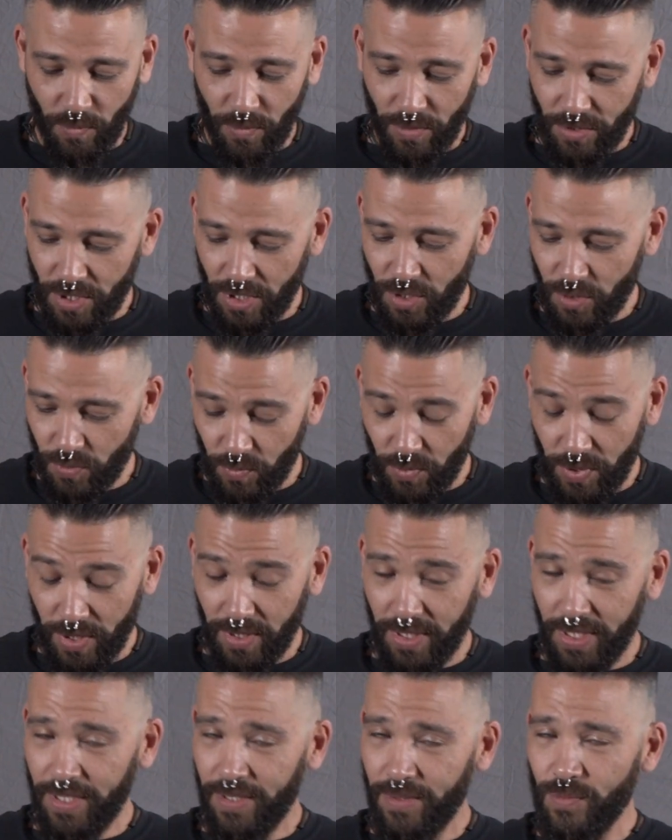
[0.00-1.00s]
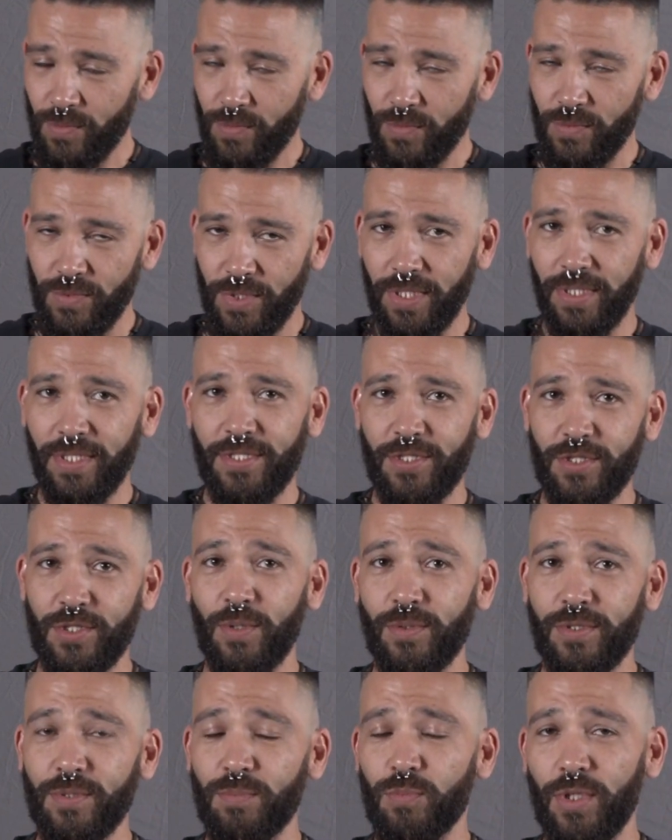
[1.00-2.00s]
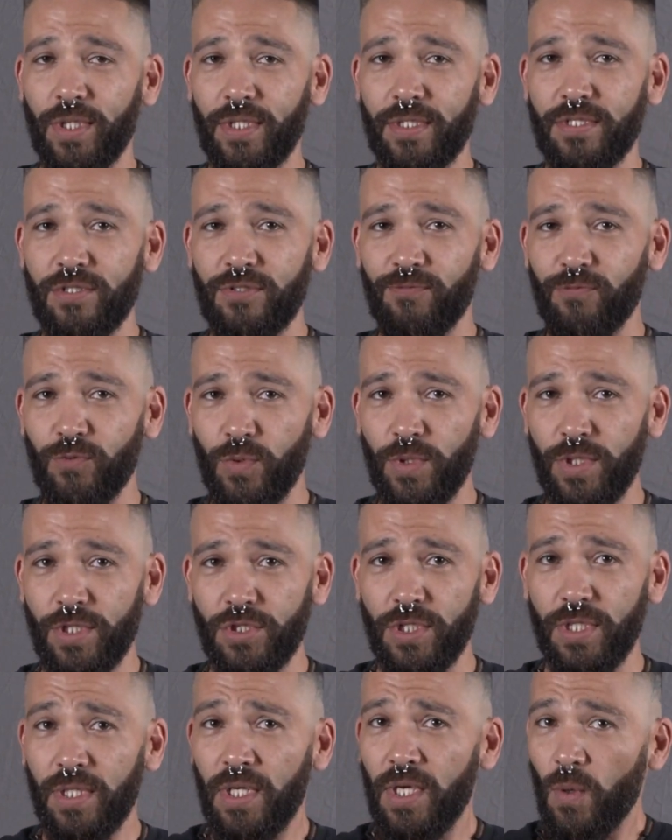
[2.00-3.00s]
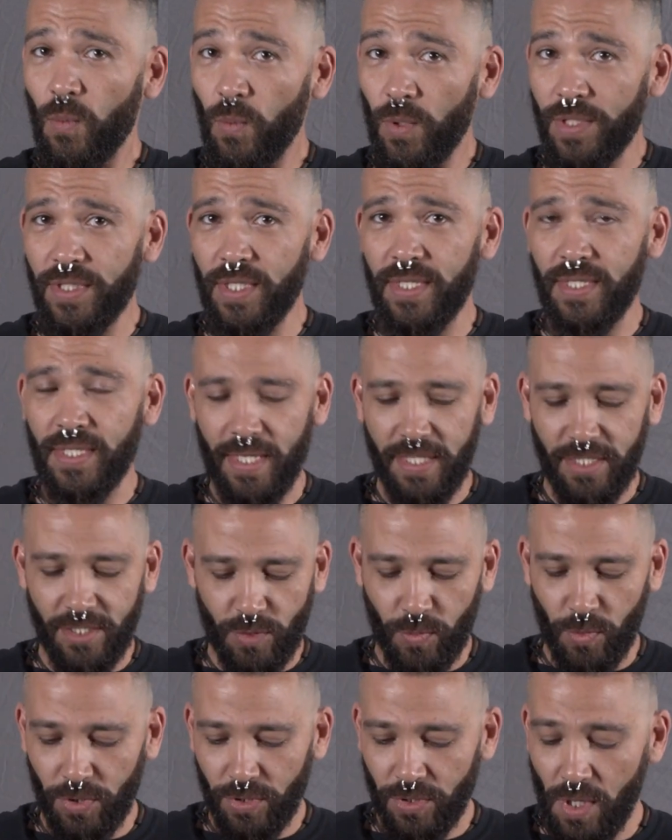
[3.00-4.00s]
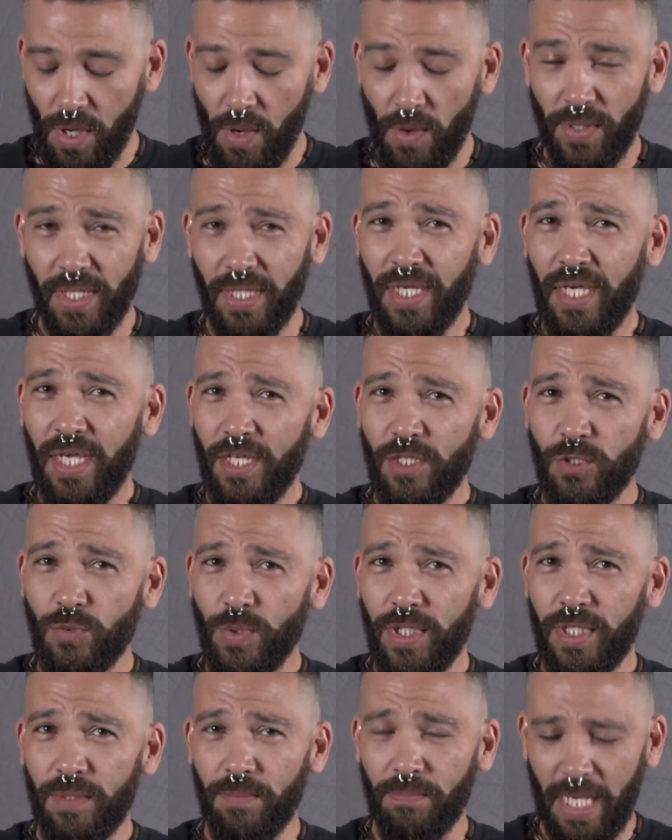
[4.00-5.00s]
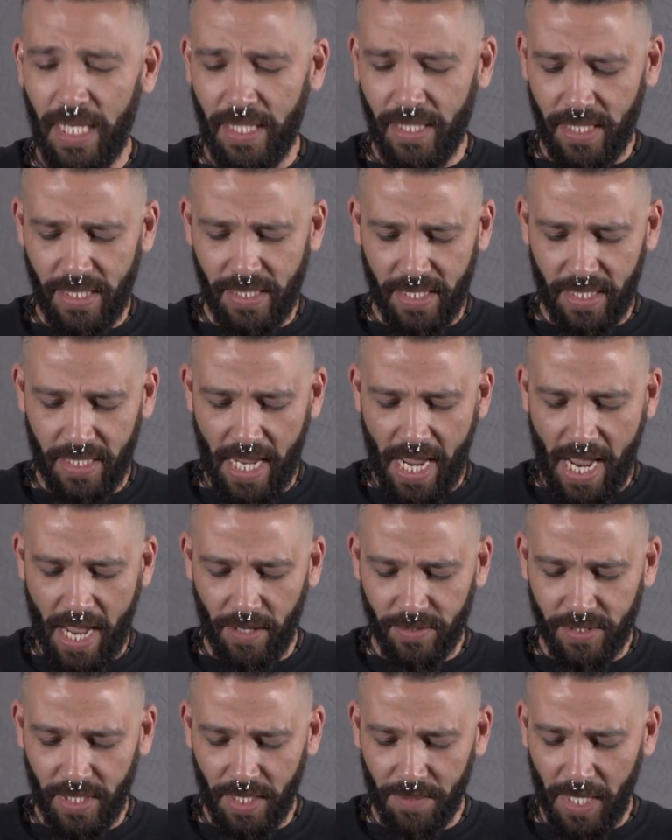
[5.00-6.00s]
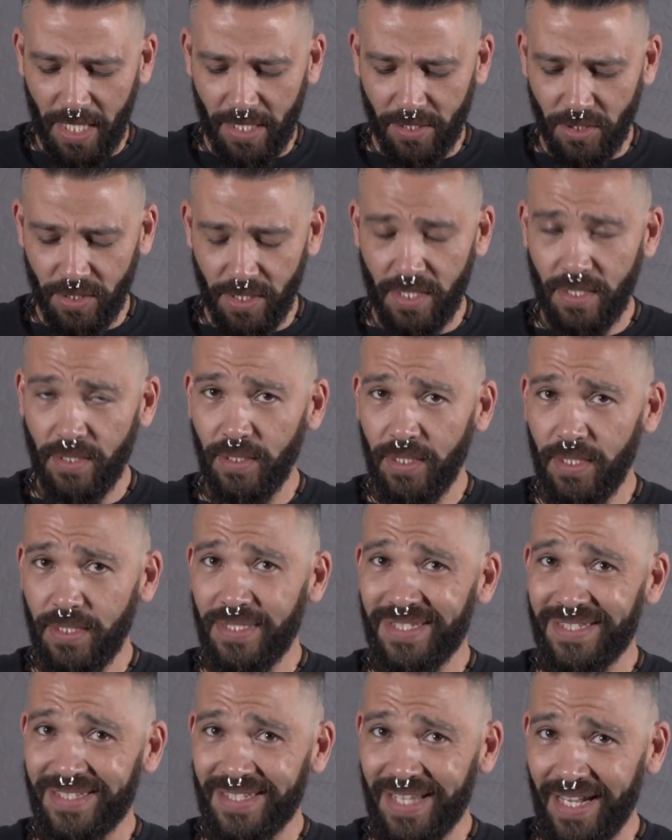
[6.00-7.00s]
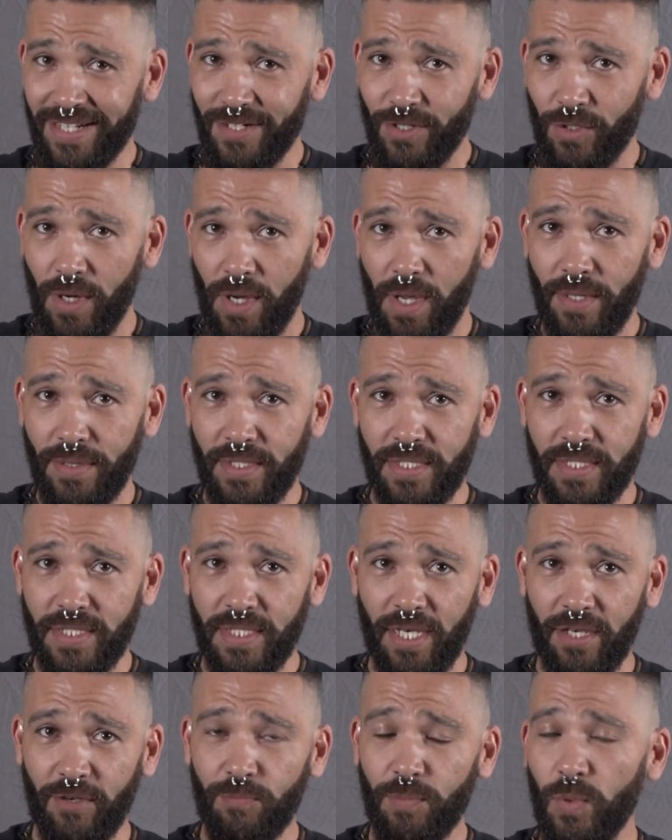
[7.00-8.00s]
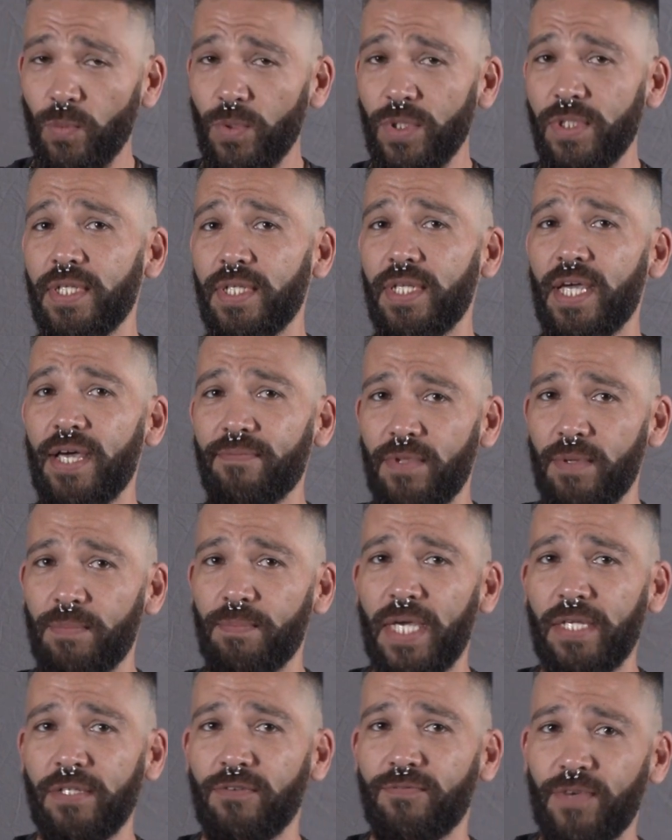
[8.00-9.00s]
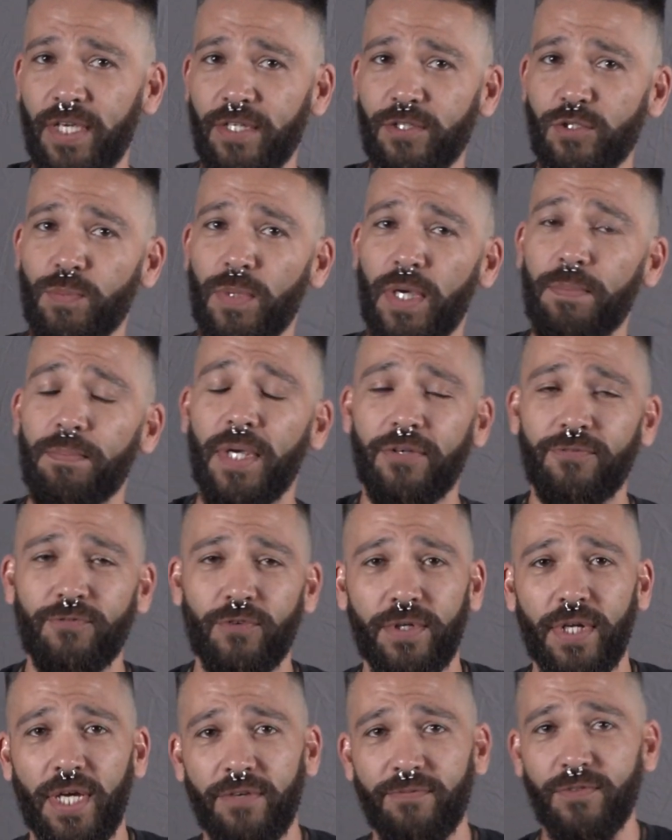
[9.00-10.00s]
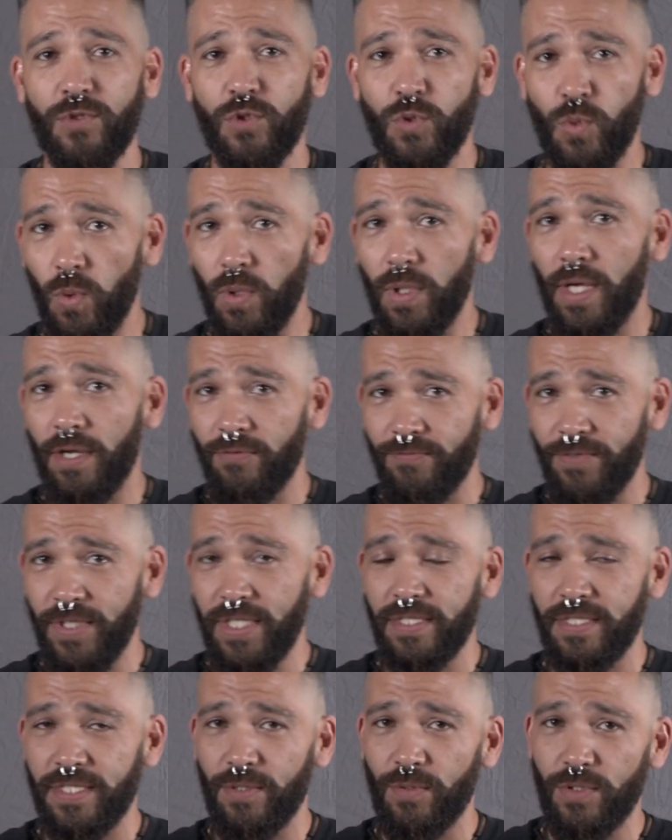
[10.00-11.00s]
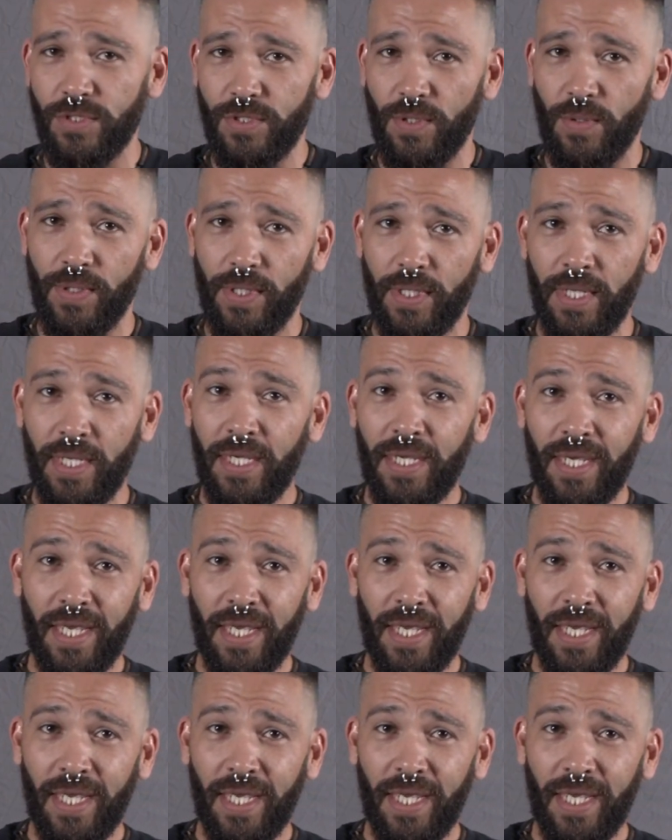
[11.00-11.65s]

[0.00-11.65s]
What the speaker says: We're just really stoked to bring this to fruition. One thing that is worth noting is we didn't make these in-house. I'm actually the lead designer on this knife, but we have them manufactured by Medford Knife and Tool out of Phoenix, Arizona.